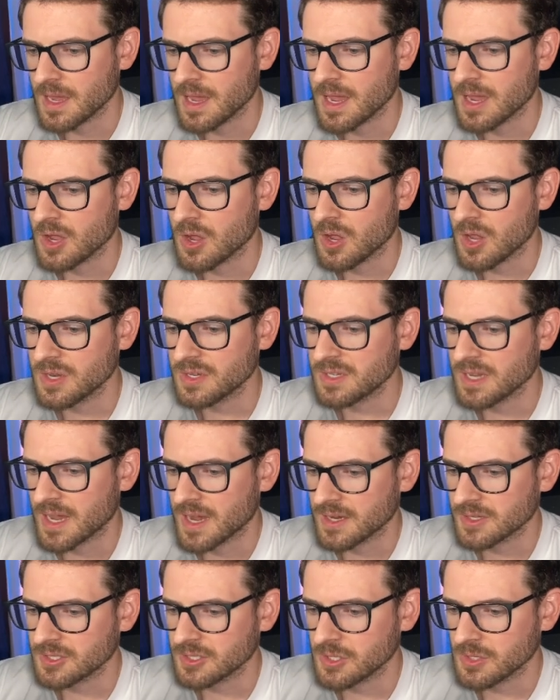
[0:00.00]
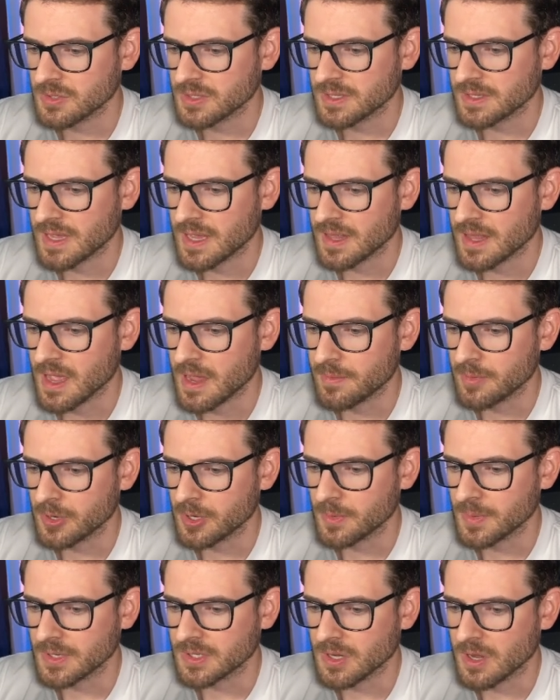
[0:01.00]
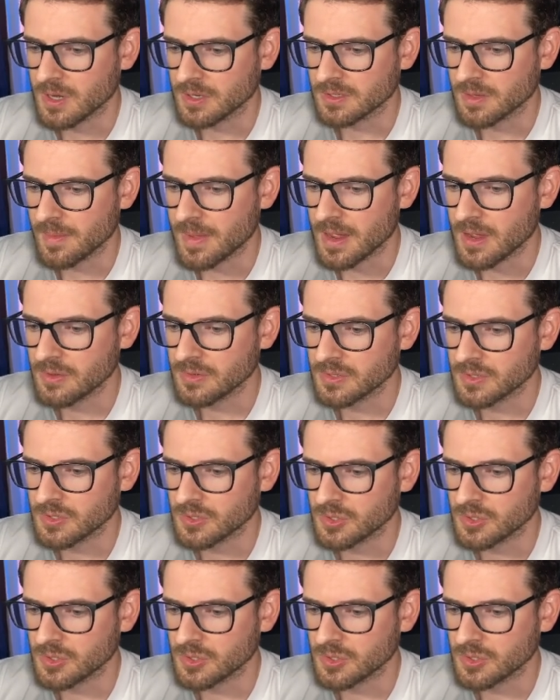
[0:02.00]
a context using that library we talked about